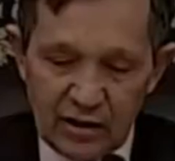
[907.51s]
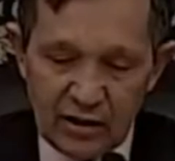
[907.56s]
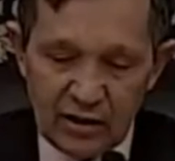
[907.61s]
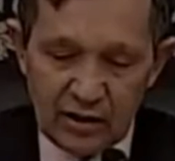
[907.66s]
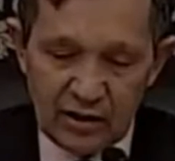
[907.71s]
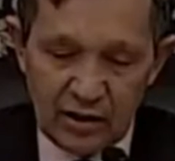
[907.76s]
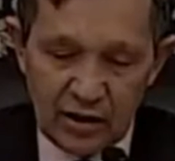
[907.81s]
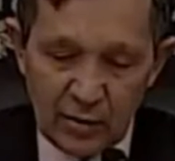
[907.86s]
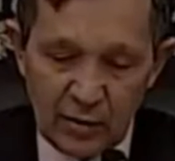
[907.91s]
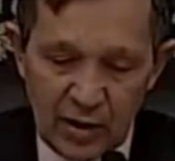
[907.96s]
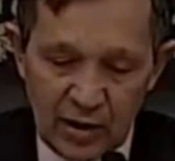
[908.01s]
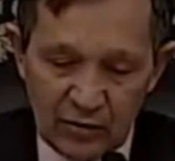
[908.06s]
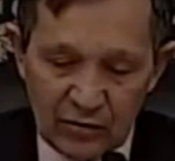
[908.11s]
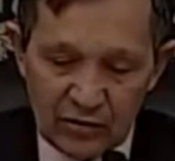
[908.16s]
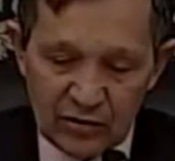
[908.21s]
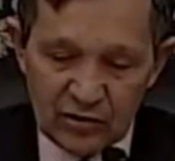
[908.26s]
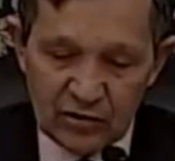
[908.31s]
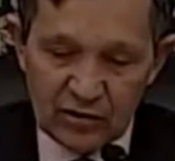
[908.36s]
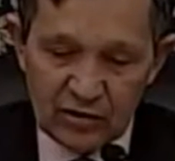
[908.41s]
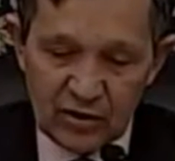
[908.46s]

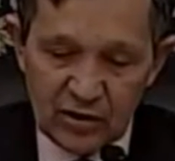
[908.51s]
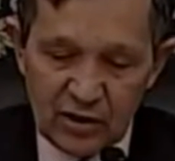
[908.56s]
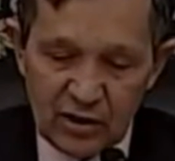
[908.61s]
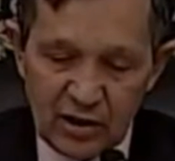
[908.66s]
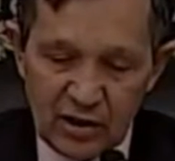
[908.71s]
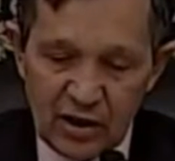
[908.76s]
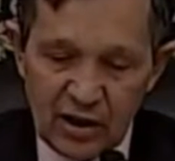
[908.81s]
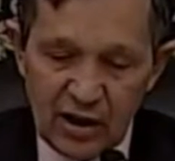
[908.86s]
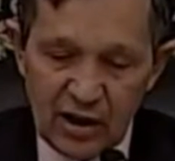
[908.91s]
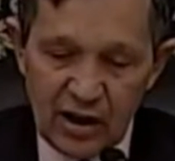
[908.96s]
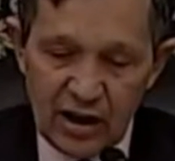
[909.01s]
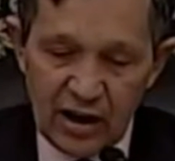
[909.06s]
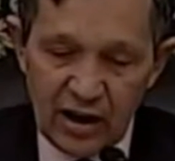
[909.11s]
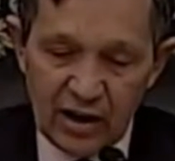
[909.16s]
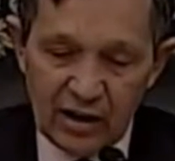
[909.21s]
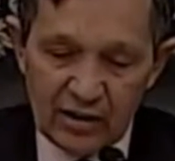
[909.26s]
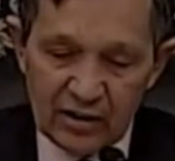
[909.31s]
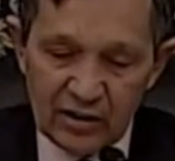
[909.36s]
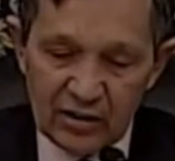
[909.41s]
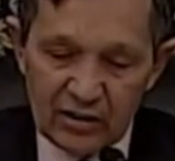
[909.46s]
EMFs.
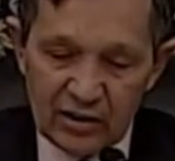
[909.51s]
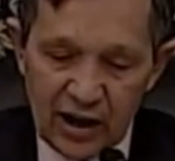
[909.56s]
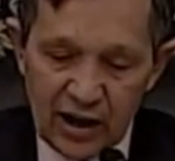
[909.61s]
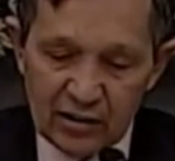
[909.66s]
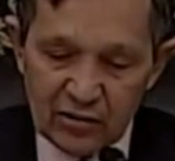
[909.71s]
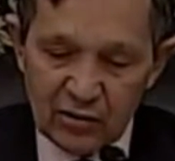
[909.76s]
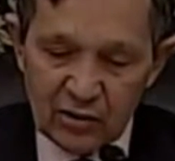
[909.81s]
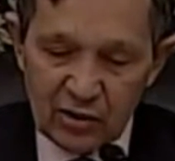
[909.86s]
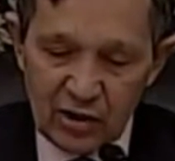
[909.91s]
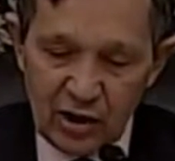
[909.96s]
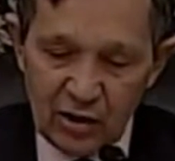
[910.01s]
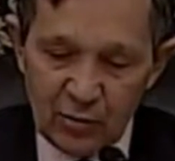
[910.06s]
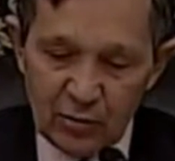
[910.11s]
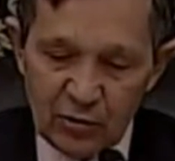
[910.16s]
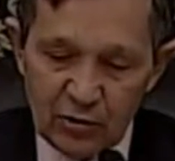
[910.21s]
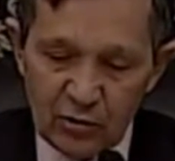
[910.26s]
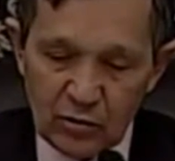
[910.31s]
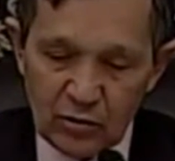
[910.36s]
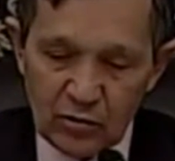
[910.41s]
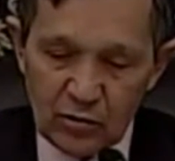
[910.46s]
And Dr.
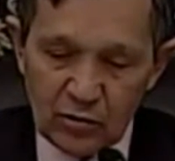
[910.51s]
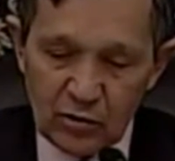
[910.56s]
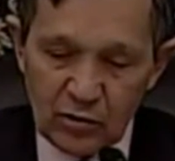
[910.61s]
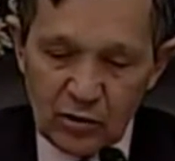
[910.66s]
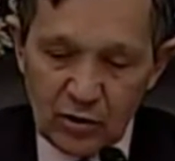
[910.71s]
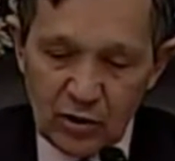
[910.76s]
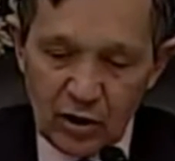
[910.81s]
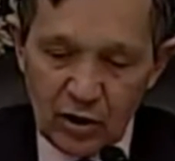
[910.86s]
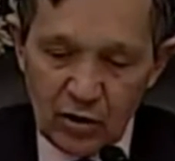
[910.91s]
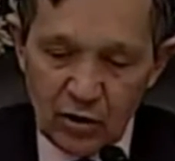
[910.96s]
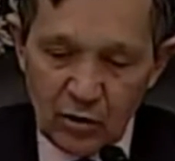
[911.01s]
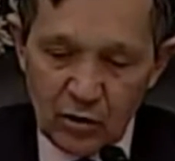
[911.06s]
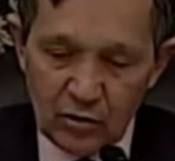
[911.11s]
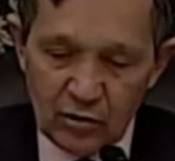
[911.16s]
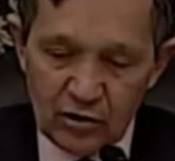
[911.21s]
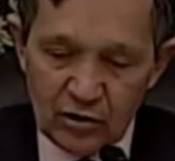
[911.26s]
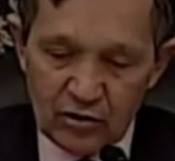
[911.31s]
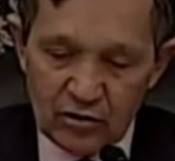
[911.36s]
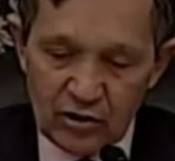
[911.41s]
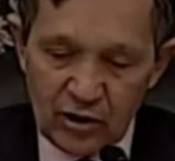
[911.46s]
Carpenter uh, earned
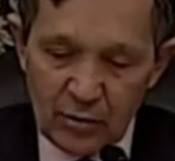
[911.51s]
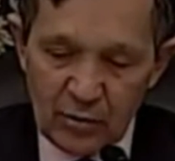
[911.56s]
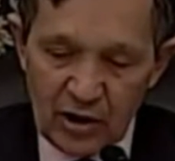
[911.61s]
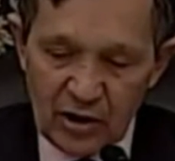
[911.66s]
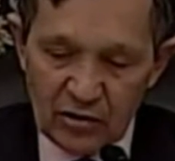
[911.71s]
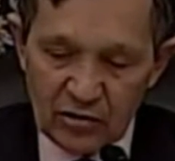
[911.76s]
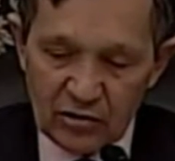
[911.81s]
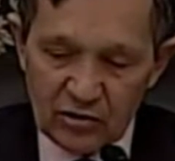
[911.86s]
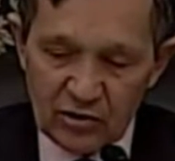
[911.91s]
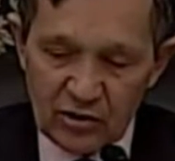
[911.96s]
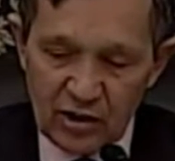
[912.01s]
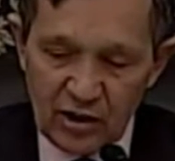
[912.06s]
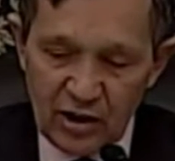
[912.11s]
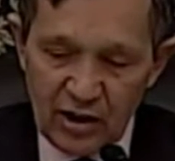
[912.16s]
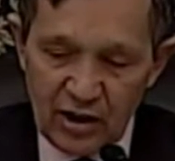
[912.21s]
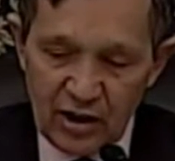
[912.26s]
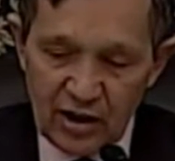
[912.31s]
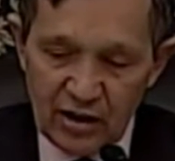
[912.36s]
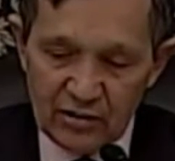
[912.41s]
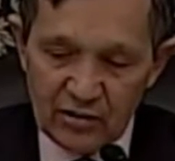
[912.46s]
his MS
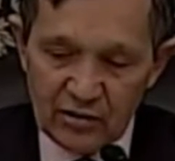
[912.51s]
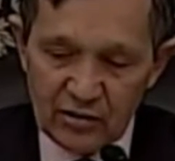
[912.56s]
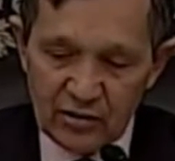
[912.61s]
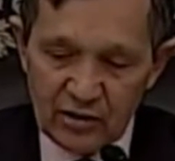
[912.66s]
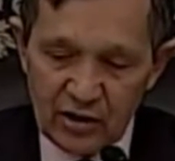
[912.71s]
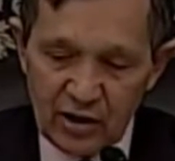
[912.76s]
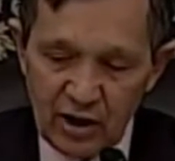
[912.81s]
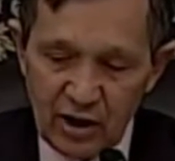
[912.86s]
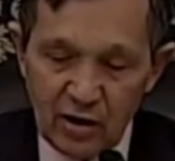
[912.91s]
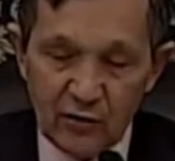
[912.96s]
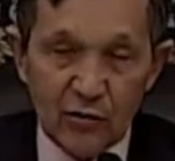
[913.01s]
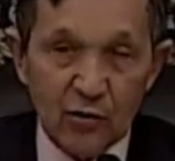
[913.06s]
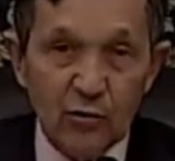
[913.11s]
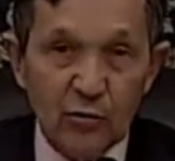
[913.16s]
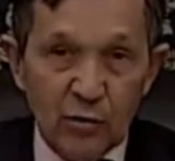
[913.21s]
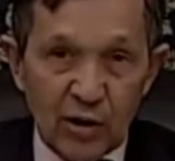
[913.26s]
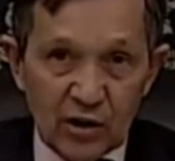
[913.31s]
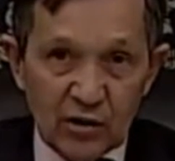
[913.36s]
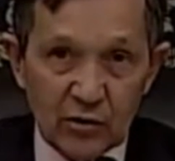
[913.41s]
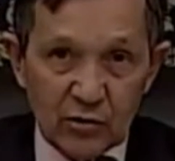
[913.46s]
at Harvard
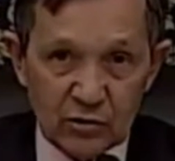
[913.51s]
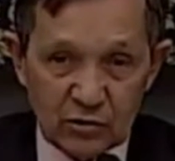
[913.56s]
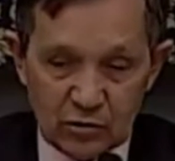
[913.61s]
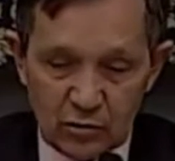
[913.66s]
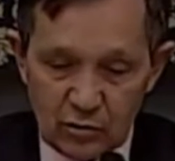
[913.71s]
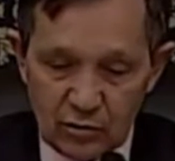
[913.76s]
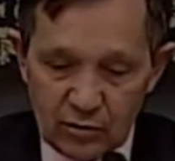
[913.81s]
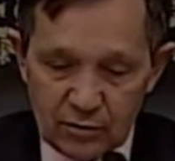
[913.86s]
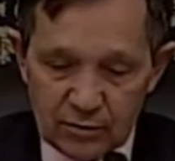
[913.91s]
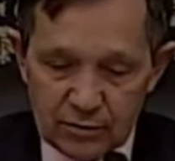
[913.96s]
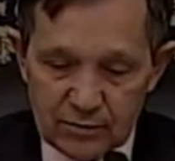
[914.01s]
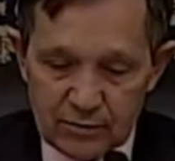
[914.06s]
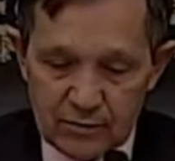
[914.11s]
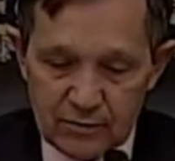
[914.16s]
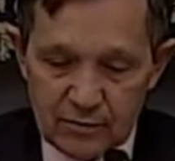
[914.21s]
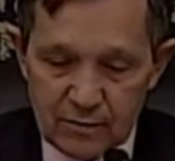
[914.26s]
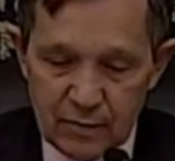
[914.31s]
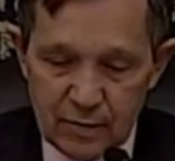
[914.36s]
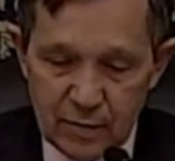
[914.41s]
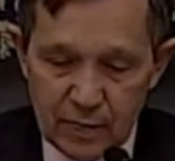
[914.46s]
Medical School.
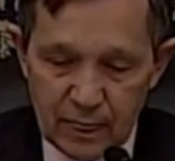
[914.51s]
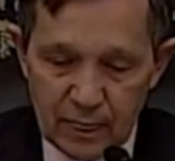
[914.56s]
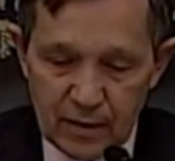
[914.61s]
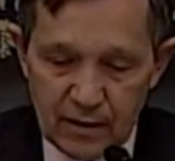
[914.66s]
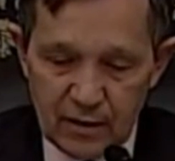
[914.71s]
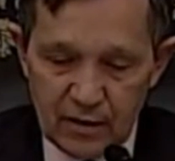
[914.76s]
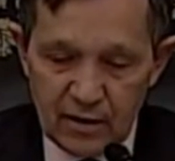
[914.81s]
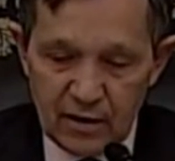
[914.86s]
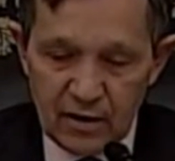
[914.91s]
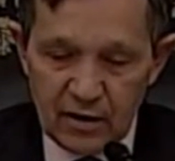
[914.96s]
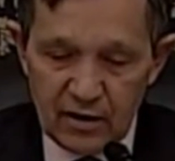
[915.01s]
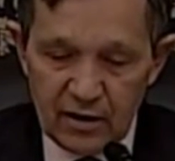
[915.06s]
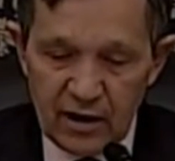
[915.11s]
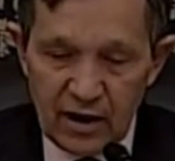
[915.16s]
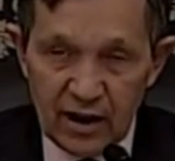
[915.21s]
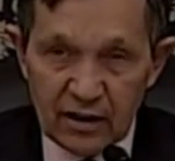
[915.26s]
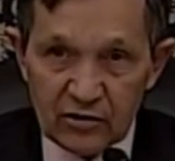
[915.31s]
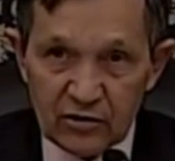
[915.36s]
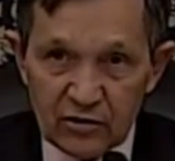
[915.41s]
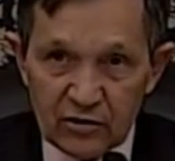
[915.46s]

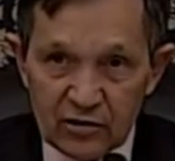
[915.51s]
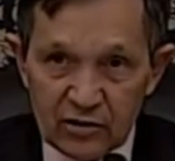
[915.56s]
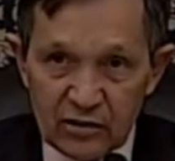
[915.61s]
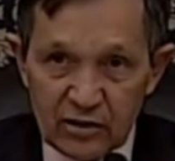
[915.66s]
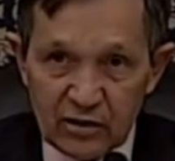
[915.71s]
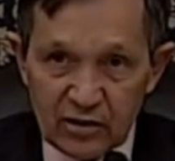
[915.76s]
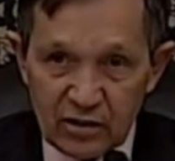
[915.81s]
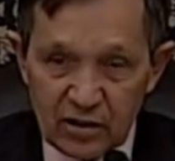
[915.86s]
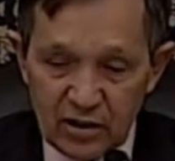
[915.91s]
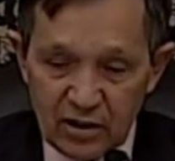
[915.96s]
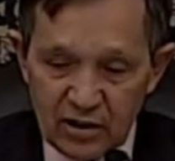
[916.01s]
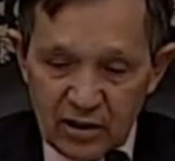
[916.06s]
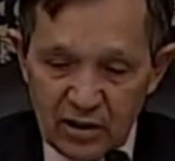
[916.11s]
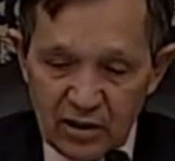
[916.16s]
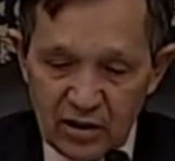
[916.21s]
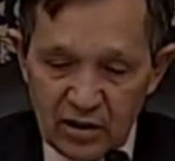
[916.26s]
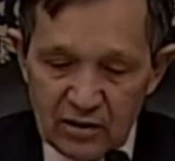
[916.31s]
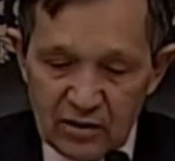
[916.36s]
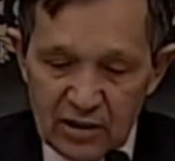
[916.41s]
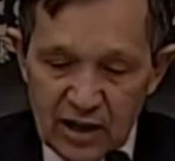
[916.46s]
Next,
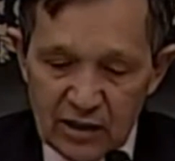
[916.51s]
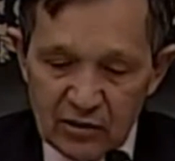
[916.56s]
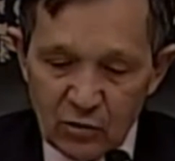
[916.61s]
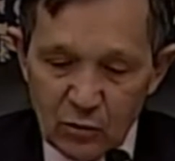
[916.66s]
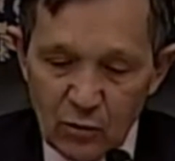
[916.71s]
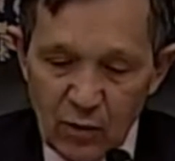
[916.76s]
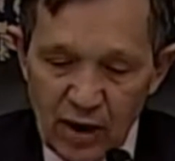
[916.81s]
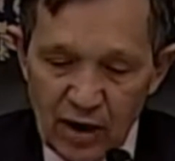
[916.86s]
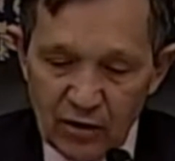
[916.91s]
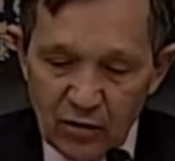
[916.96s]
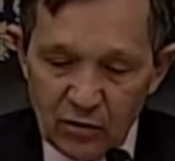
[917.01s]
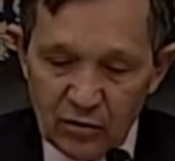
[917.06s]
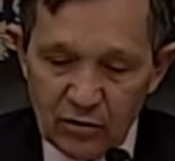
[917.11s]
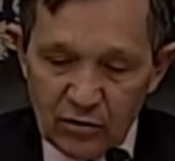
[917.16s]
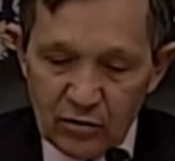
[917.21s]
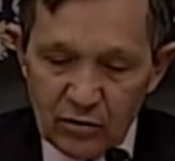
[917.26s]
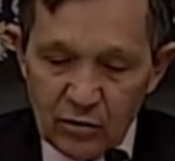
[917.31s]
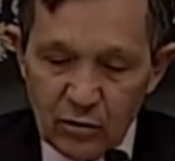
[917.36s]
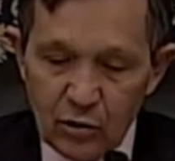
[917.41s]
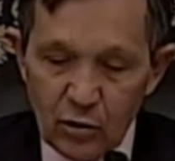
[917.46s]
Dr. Ronald
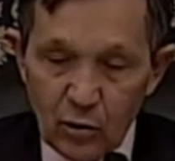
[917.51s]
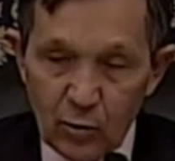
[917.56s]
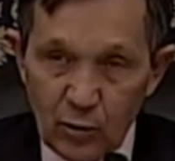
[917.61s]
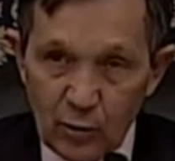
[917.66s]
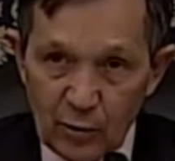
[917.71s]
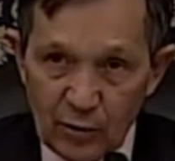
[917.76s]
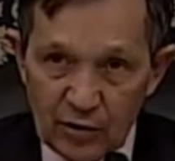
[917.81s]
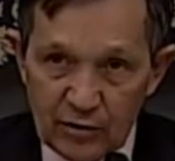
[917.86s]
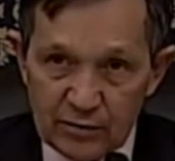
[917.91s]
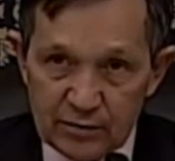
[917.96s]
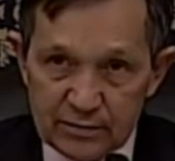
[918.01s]
Herberman.